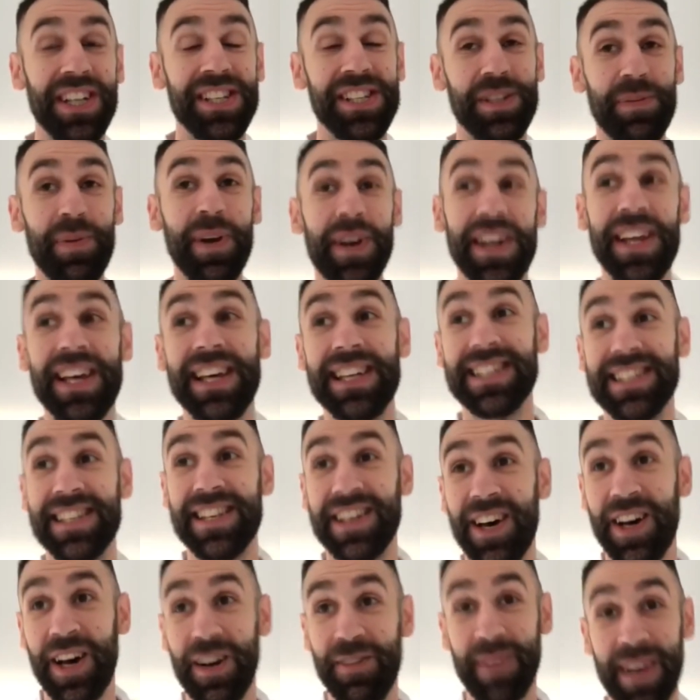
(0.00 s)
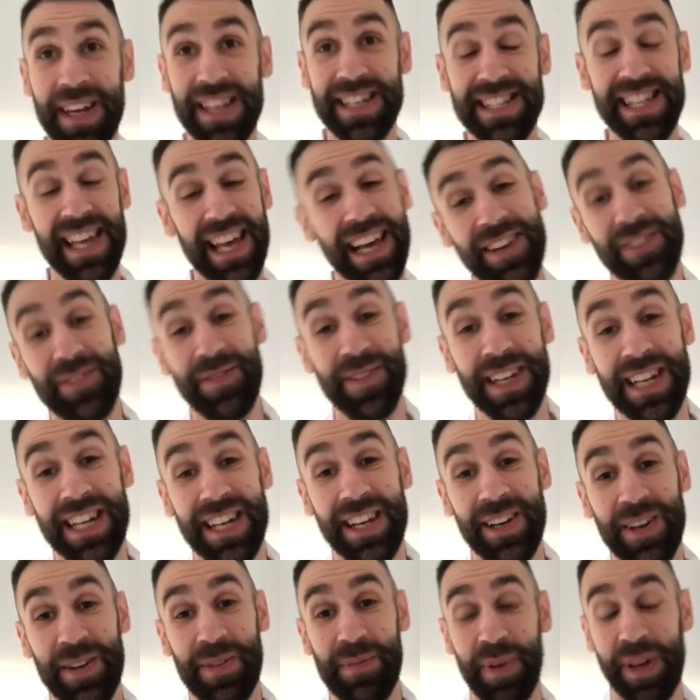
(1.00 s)
To be honest, I've made a second
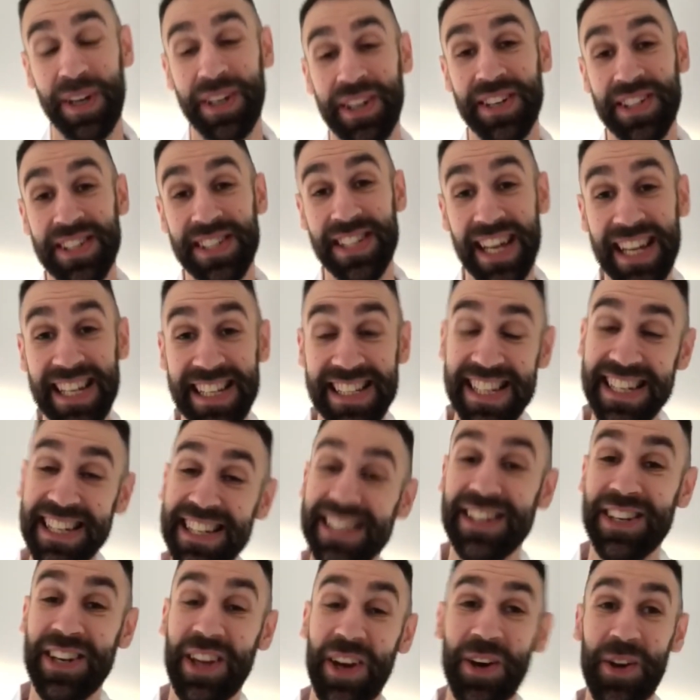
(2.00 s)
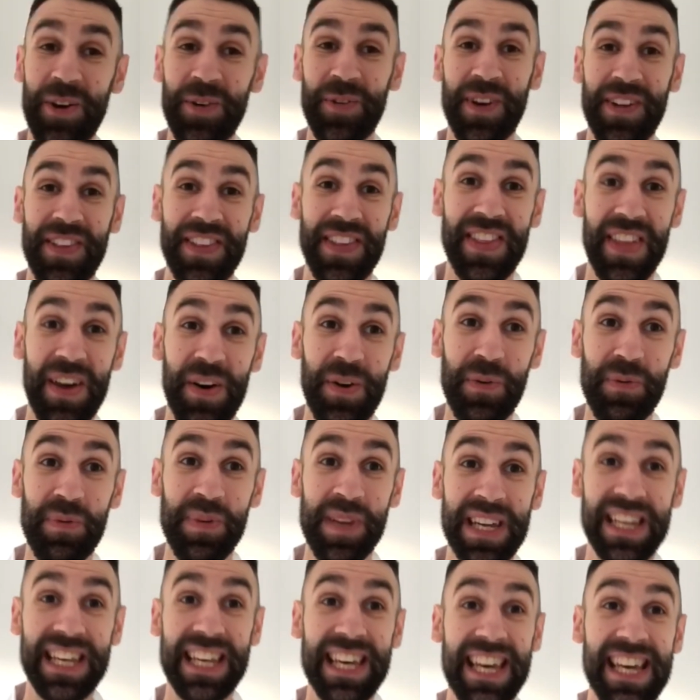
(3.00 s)
video because I didn't know whether there would
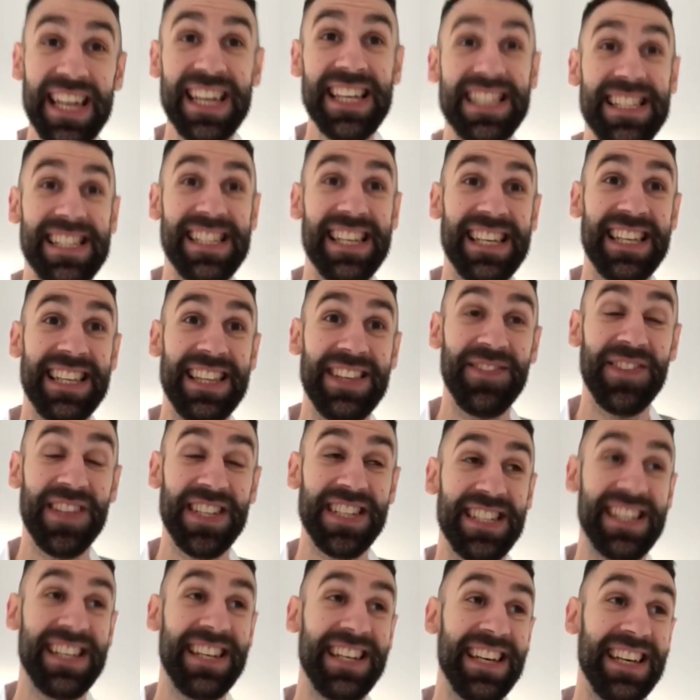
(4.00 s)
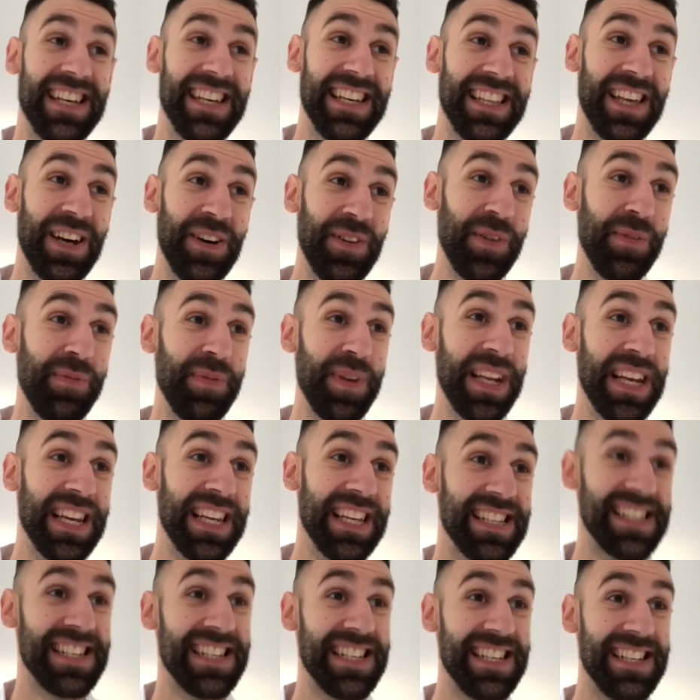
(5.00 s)
be kids in the vicinity that would be
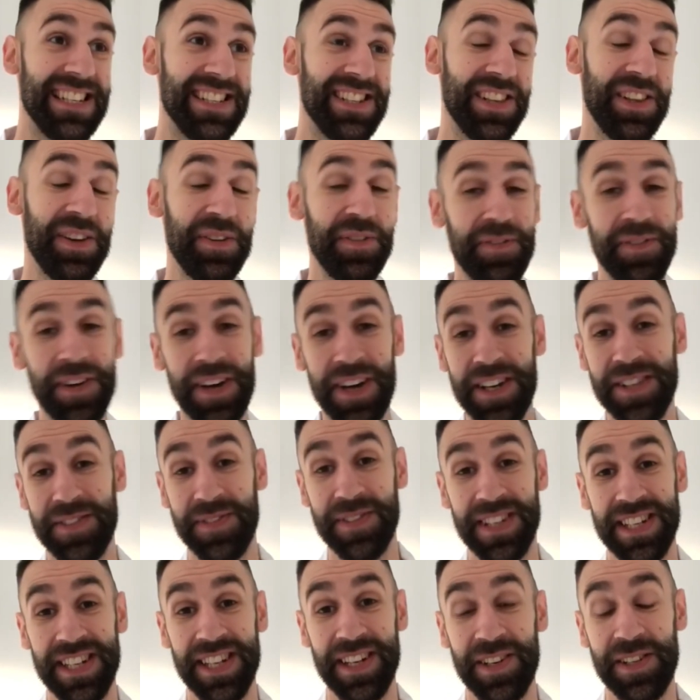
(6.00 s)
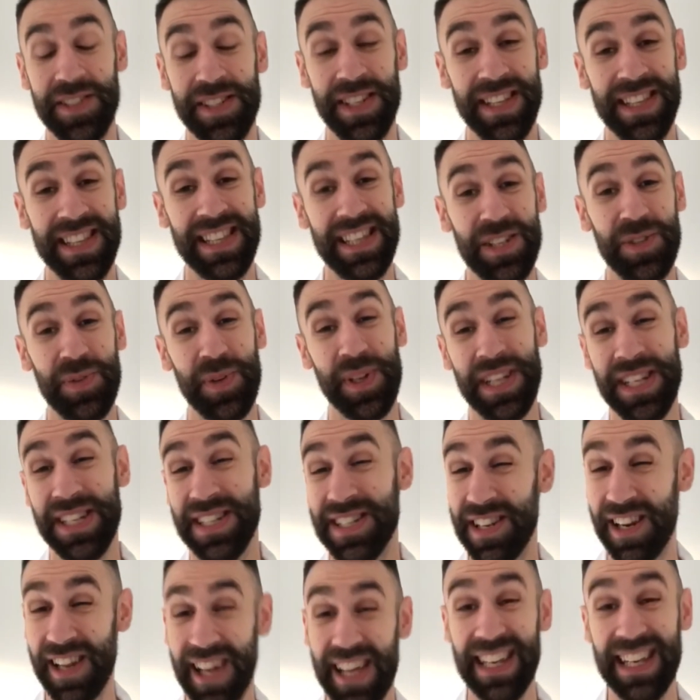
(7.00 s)
listening to the first video, so this one is
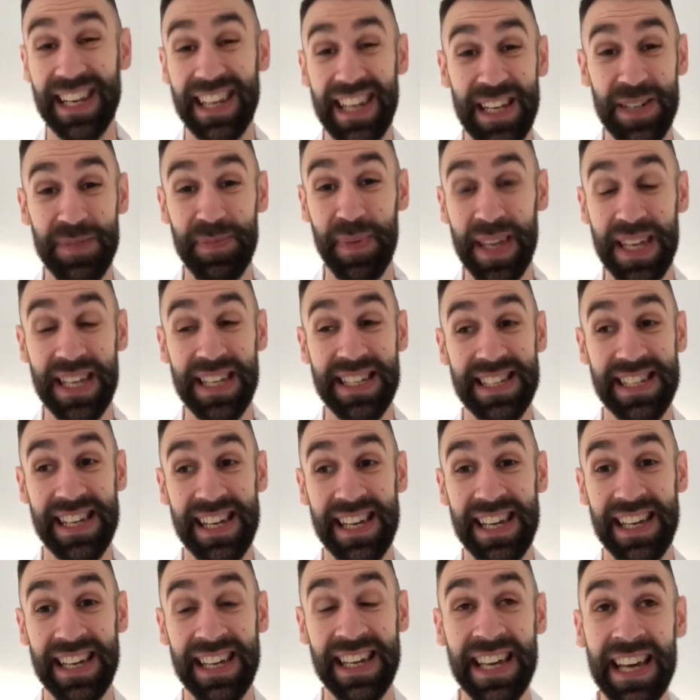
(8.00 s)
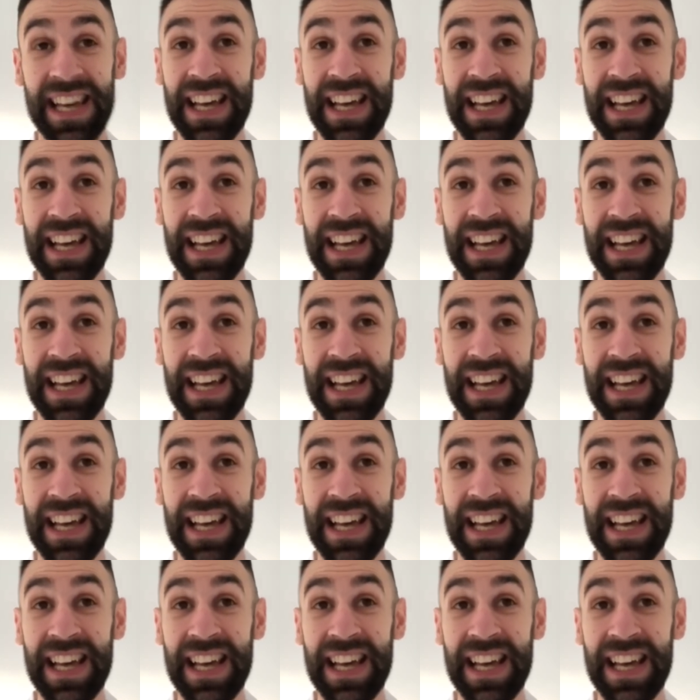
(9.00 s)
slightly less PC.